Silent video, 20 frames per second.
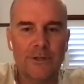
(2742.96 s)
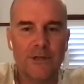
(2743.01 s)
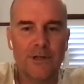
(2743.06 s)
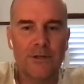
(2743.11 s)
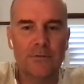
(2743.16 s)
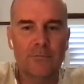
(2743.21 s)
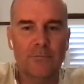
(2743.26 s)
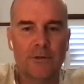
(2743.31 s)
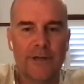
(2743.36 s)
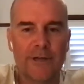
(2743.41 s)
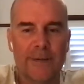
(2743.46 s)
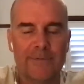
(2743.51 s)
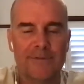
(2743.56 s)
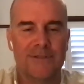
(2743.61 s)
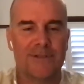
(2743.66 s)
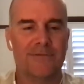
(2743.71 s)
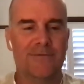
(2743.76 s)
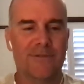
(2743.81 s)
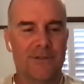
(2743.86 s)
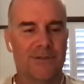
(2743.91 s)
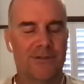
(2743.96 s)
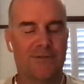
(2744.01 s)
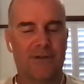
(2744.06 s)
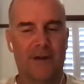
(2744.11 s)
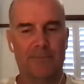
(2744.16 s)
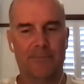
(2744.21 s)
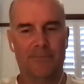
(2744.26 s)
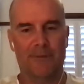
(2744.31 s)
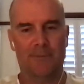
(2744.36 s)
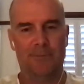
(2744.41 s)
I want to know what happens if
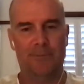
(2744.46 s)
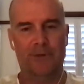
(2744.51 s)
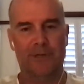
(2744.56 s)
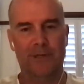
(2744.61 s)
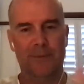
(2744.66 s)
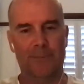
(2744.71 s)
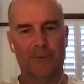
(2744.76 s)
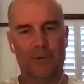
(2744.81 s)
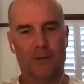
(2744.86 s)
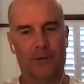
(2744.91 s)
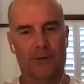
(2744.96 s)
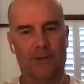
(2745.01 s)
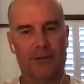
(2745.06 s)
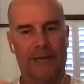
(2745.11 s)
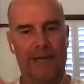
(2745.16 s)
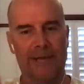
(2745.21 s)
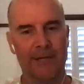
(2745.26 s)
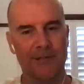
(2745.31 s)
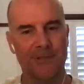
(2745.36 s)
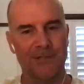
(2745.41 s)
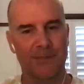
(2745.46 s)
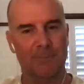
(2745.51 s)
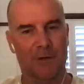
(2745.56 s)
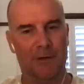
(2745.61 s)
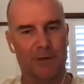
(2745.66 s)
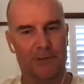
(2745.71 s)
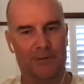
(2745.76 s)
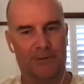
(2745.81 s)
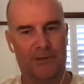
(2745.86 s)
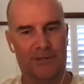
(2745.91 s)
you strap the Peter Brock
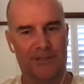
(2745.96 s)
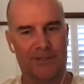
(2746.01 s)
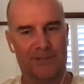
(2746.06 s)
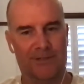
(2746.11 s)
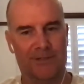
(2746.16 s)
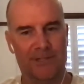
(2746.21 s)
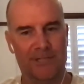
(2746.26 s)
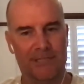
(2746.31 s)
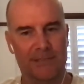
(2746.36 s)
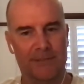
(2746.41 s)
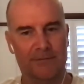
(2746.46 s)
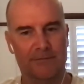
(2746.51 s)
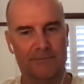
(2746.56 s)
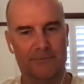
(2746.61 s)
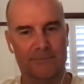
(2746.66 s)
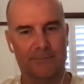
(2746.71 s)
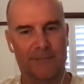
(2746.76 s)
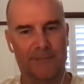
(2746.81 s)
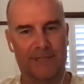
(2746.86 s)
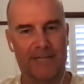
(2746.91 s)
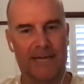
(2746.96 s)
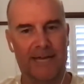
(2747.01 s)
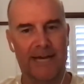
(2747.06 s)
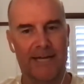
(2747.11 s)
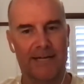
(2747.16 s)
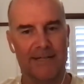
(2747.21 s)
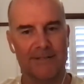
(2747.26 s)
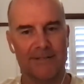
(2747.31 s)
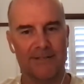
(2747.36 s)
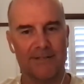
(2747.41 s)
energy polarizer thing from the
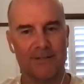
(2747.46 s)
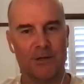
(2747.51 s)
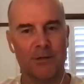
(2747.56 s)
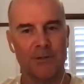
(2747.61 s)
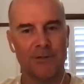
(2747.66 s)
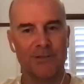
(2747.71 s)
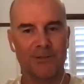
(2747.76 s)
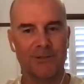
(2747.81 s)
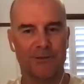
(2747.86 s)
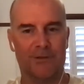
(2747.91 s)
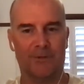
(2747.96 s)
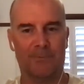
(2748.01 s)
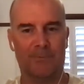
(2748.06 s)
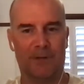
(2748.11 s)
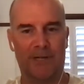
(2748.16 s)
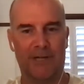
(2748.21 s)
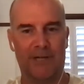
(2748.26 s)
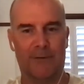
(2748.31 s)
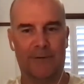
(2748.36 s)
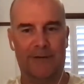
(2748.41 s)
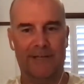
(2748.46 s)
cars onto the